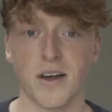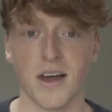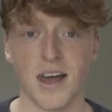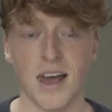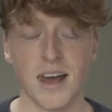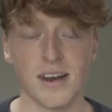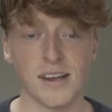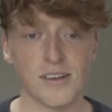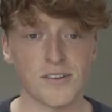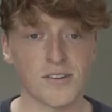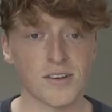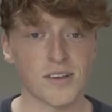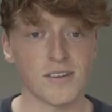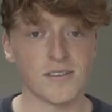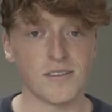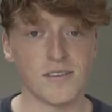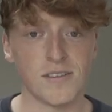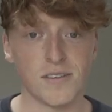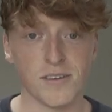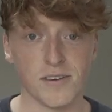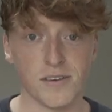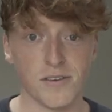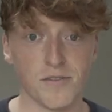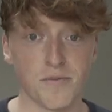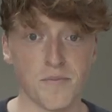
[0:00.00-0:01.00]
any chances
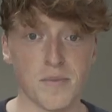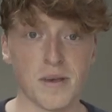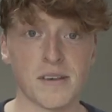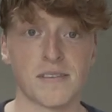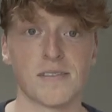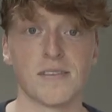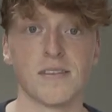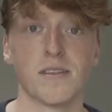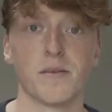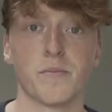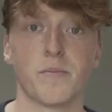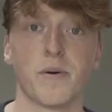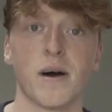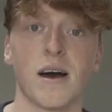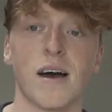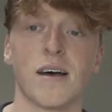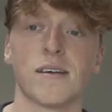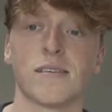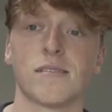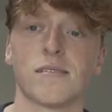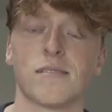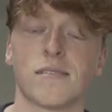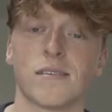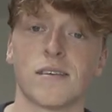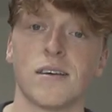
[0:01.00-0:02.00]
that you've missed in the
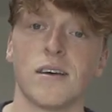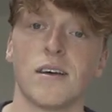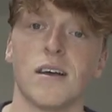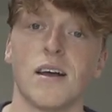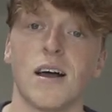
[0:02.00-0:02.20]
past,